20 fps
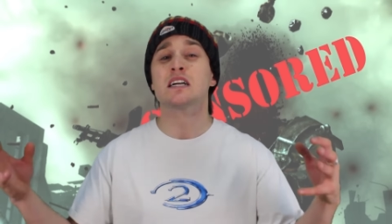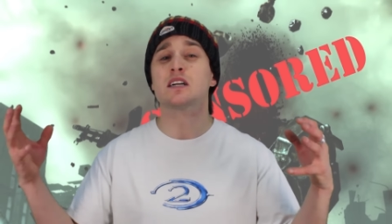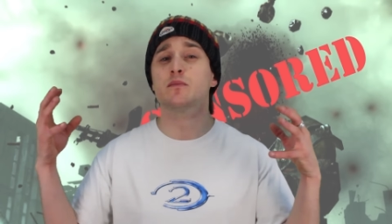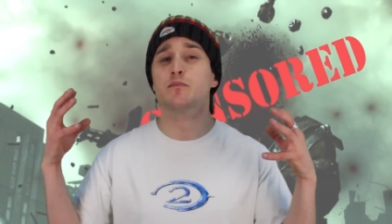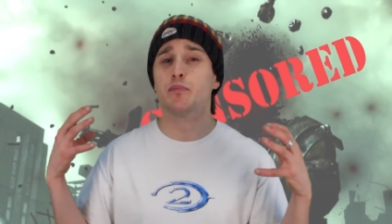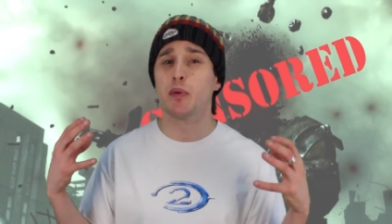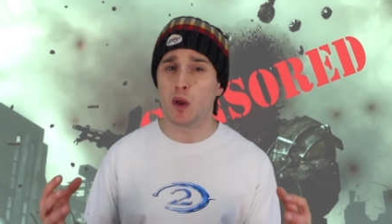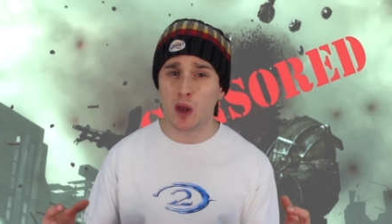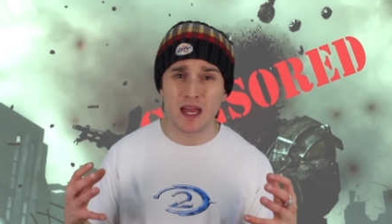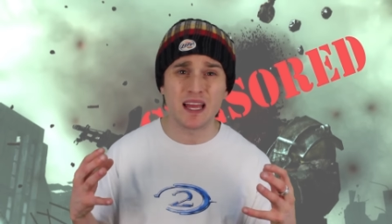
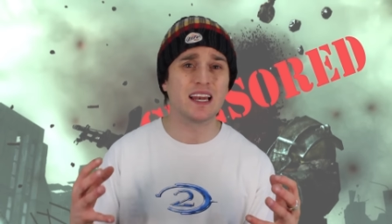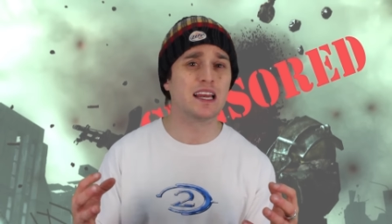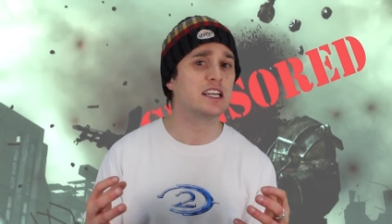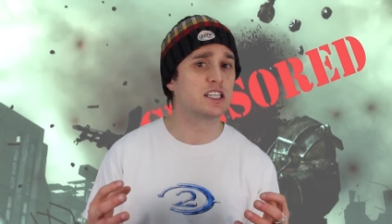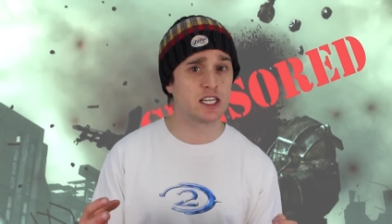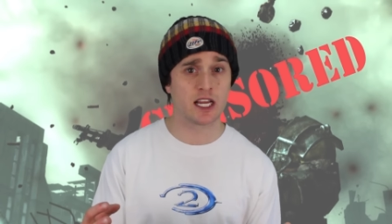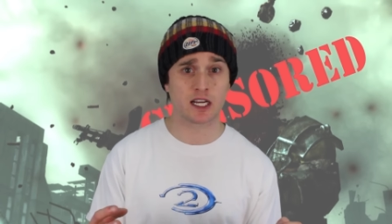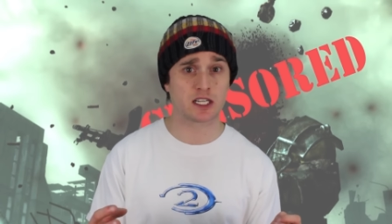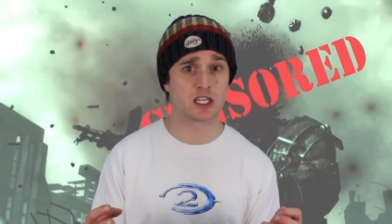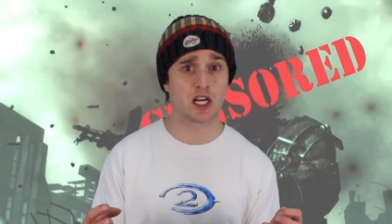
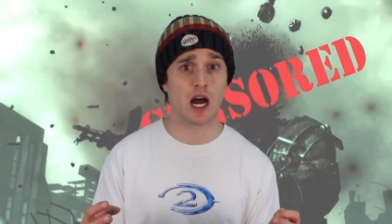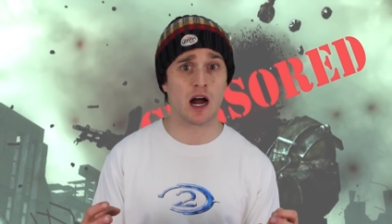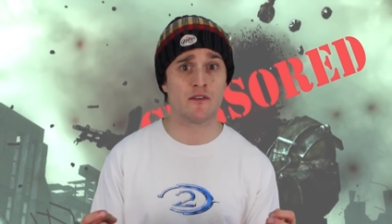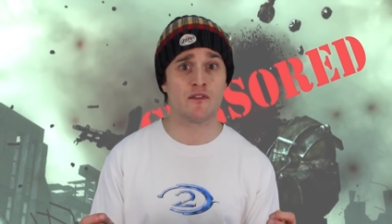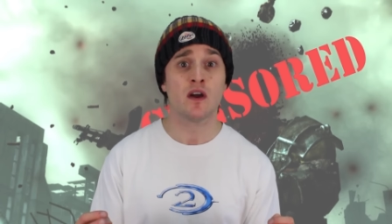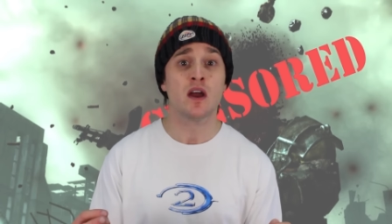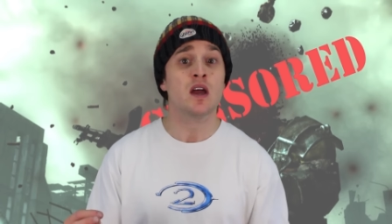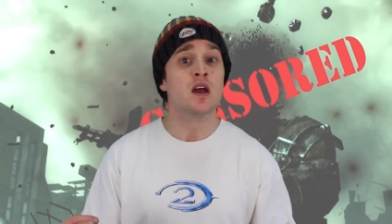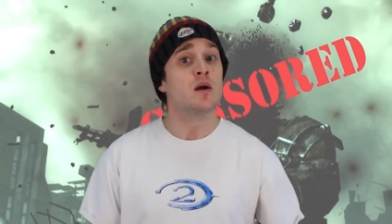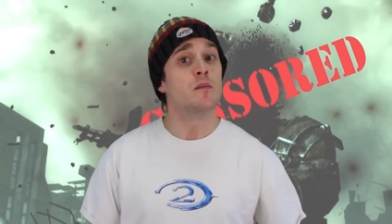completely ticked
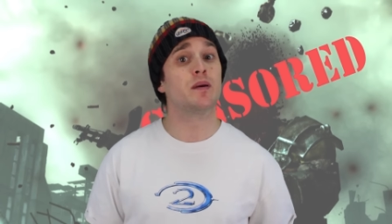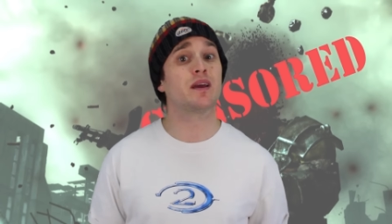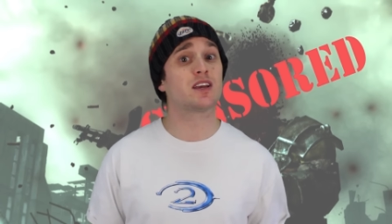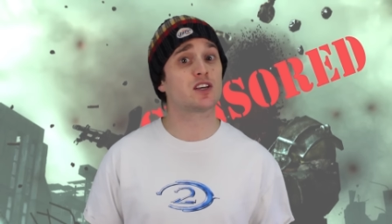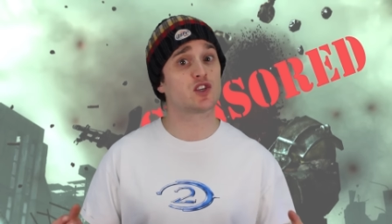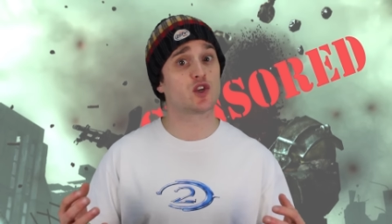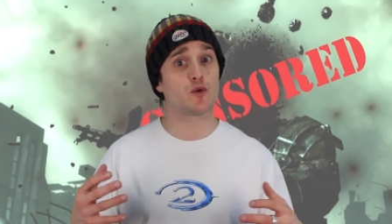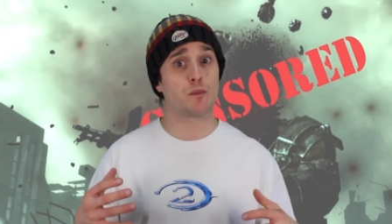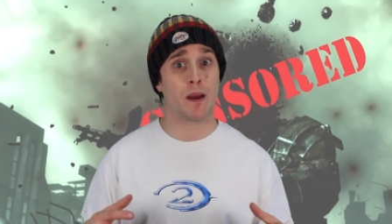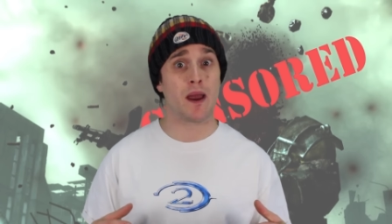off
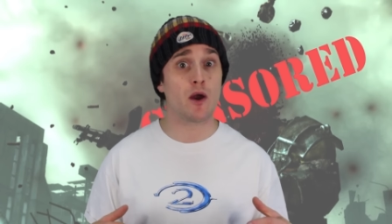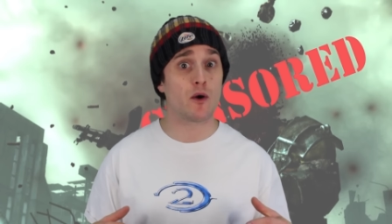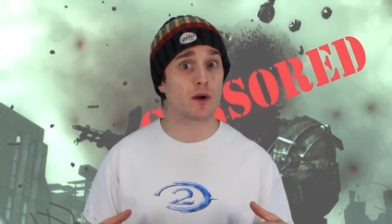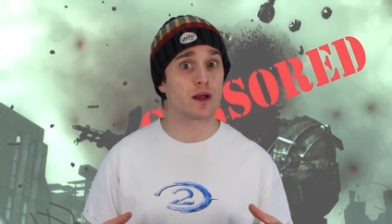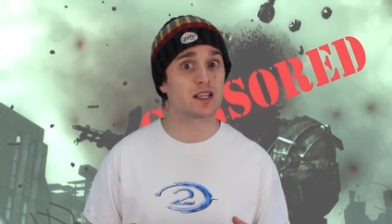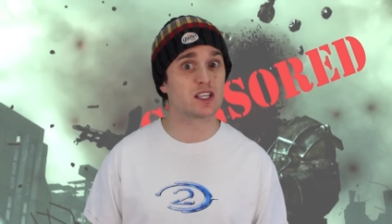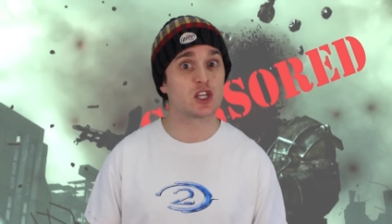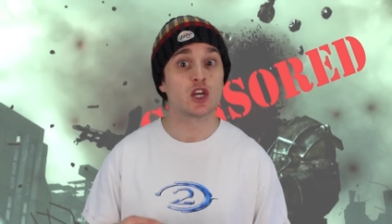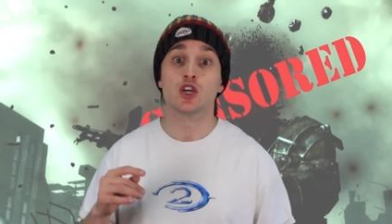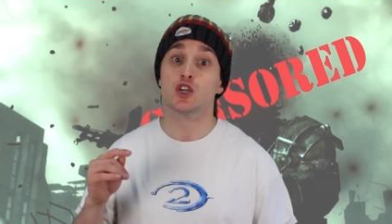because their
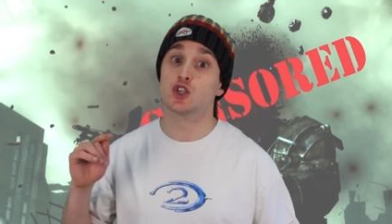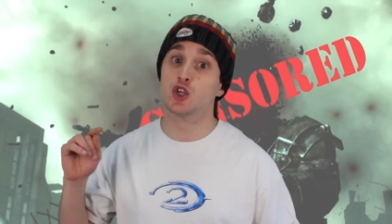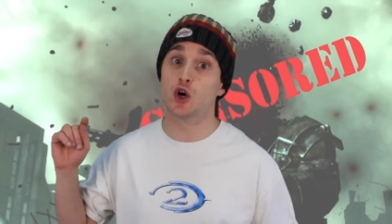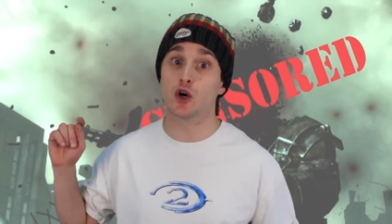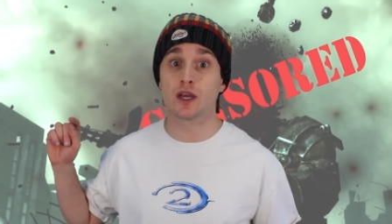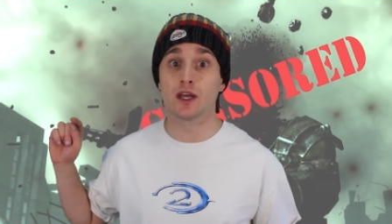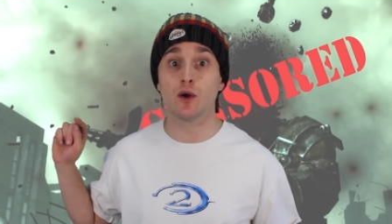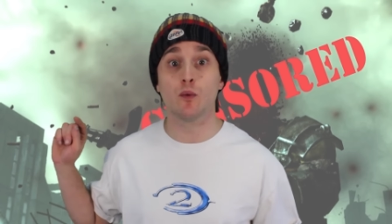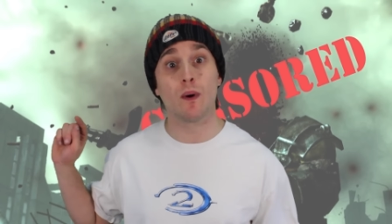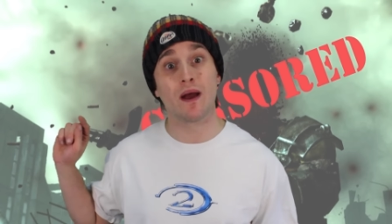parents
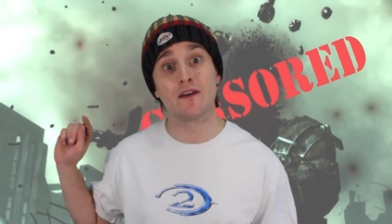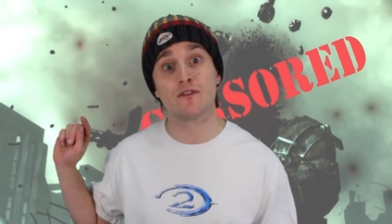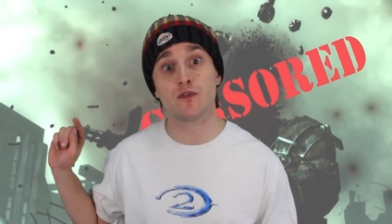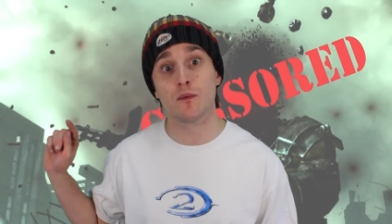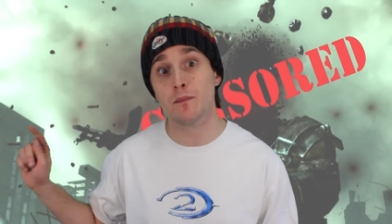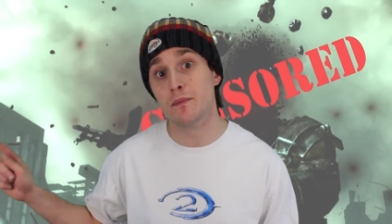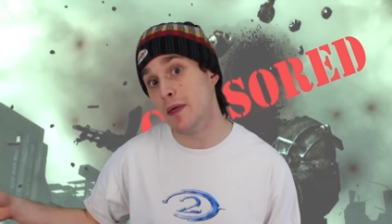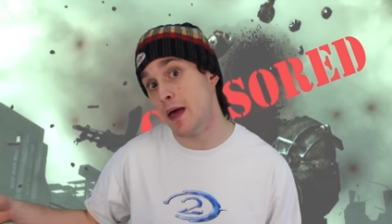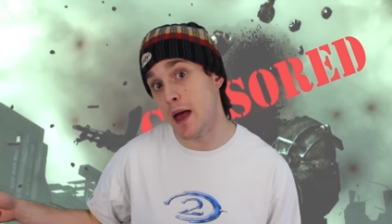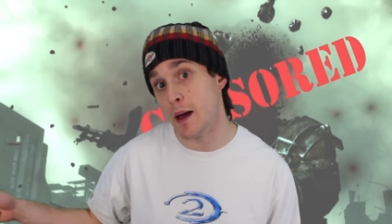took it away
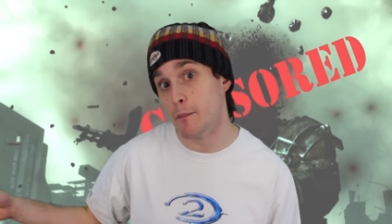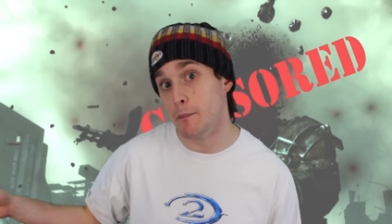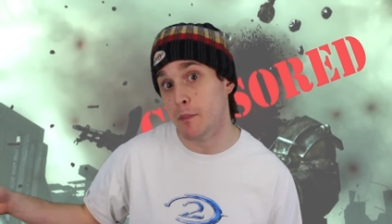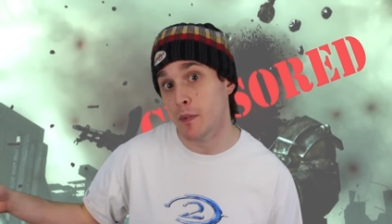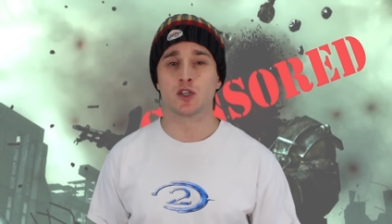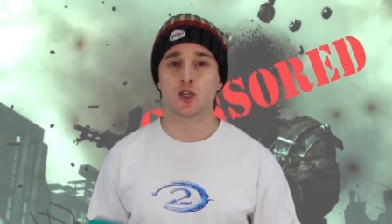from them.